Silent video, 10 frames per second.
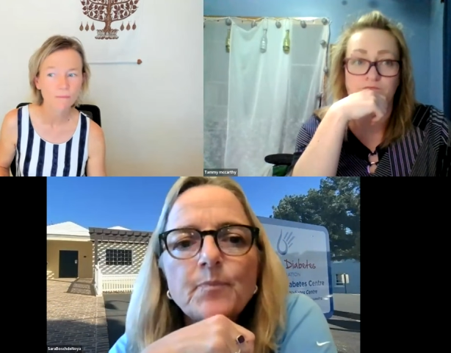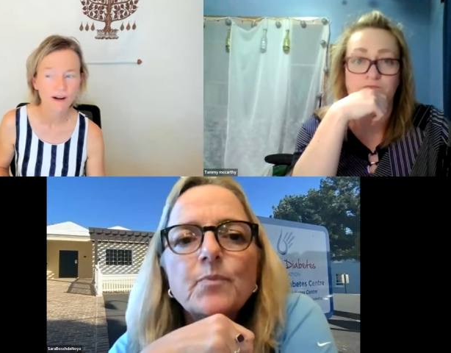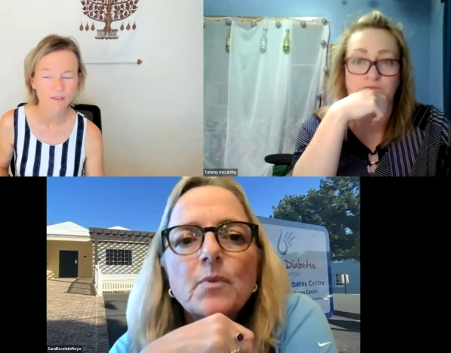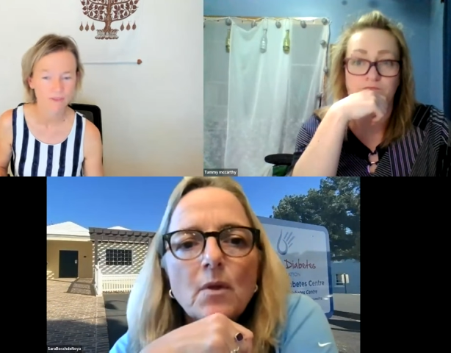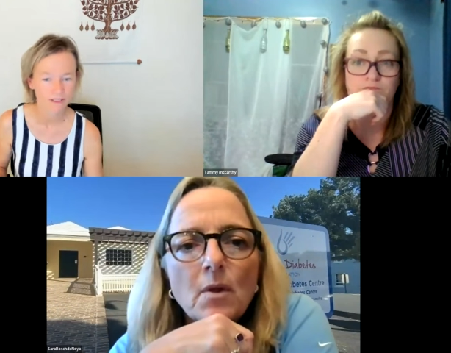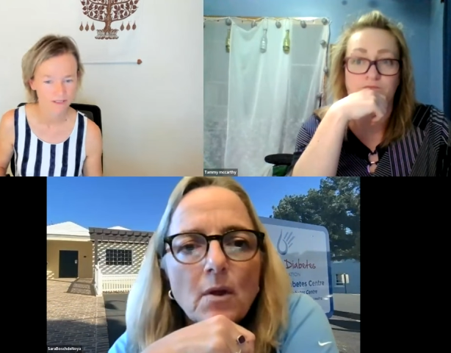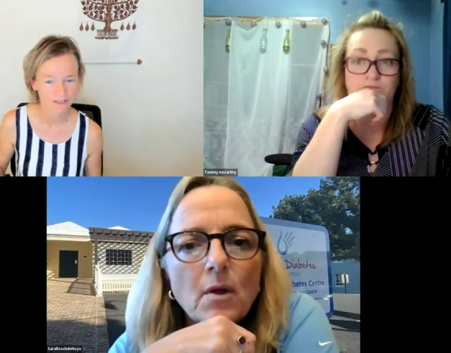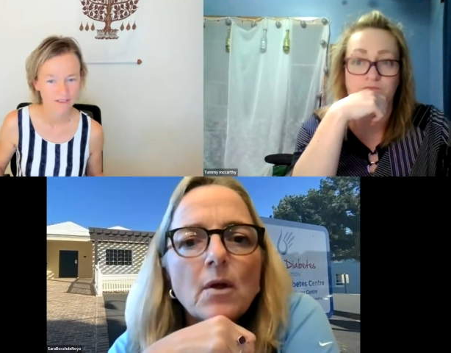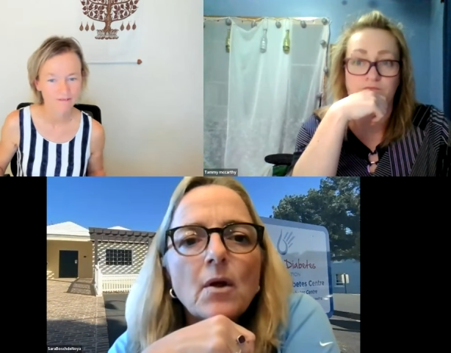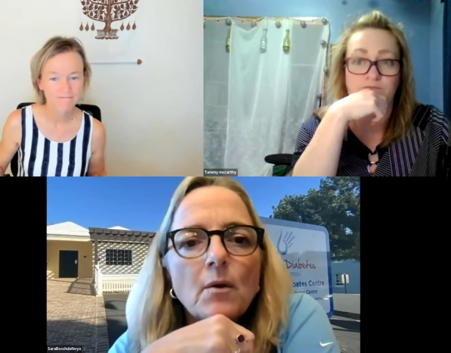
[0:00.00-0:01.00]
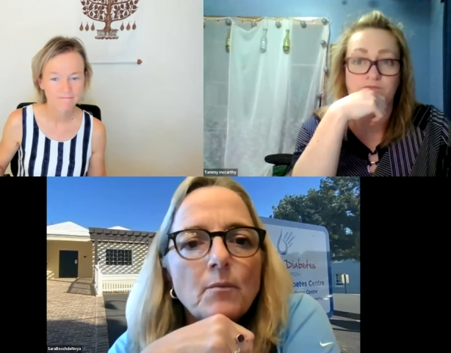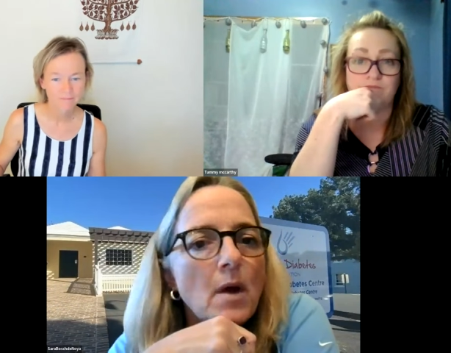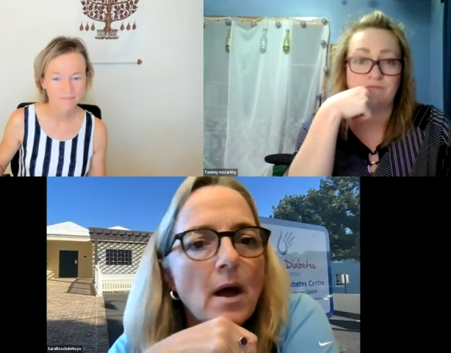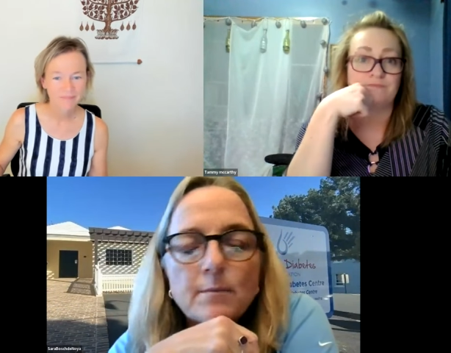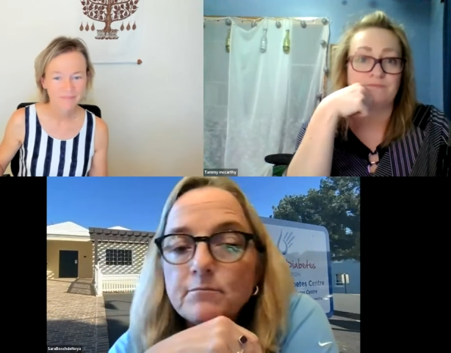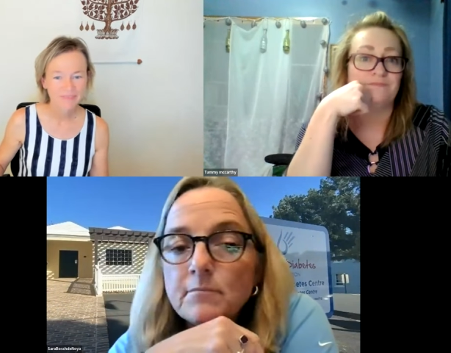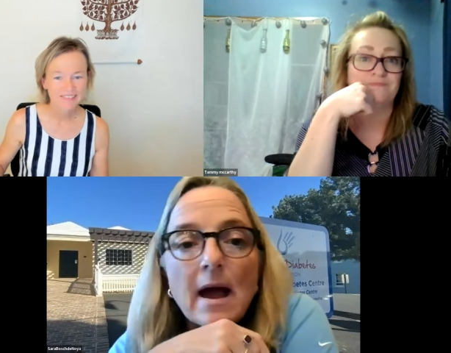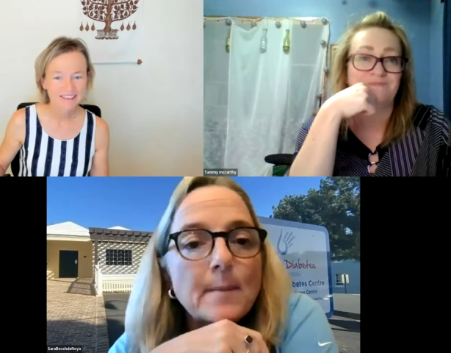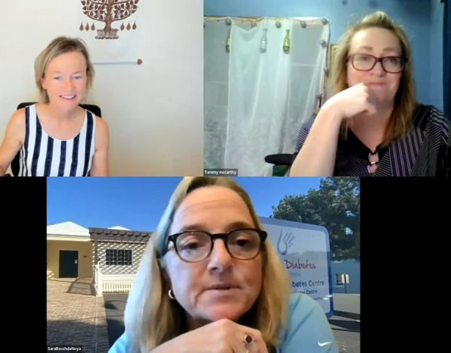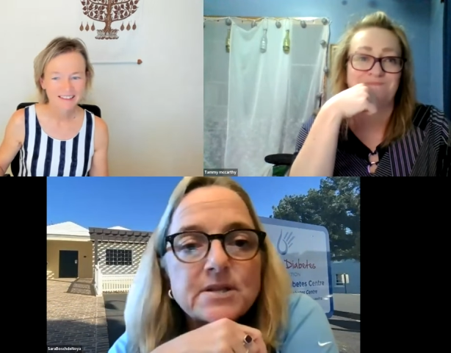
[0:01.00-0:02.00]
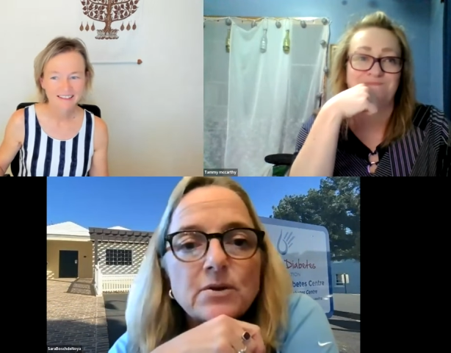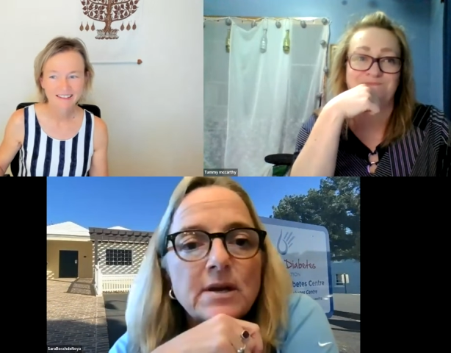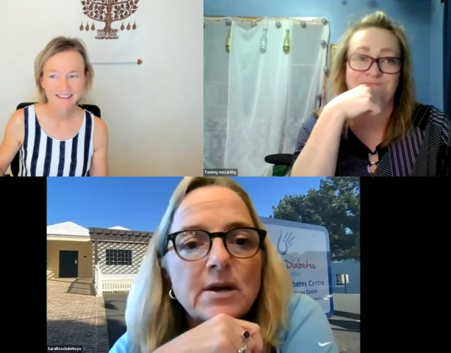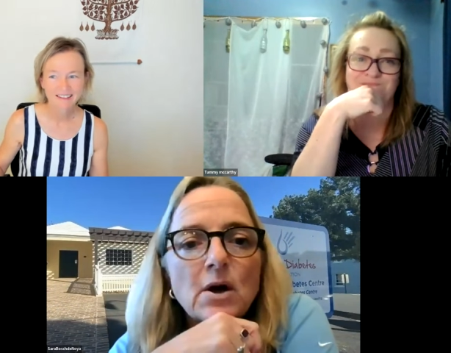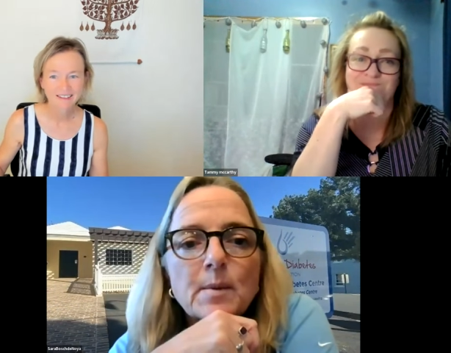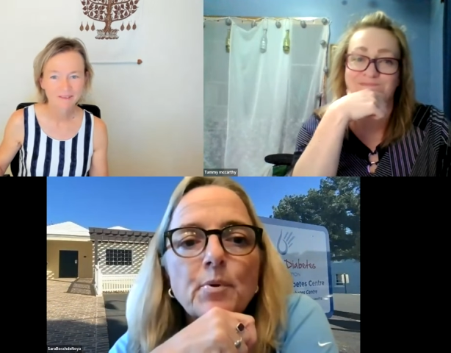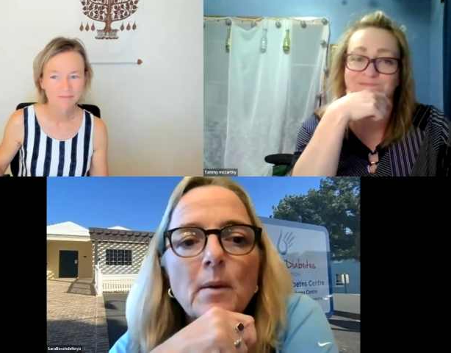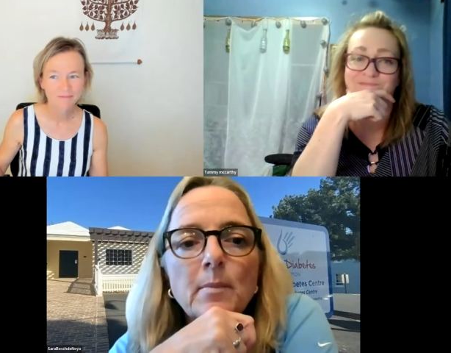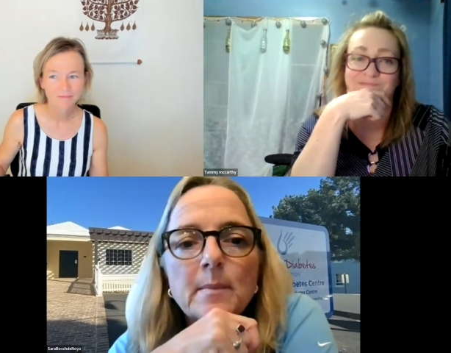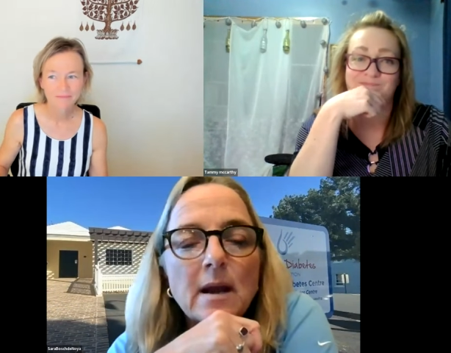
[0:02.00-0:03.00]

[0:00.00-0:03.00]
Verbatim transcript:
Speaker 1: breakfast? Uh, absolutely not a problem.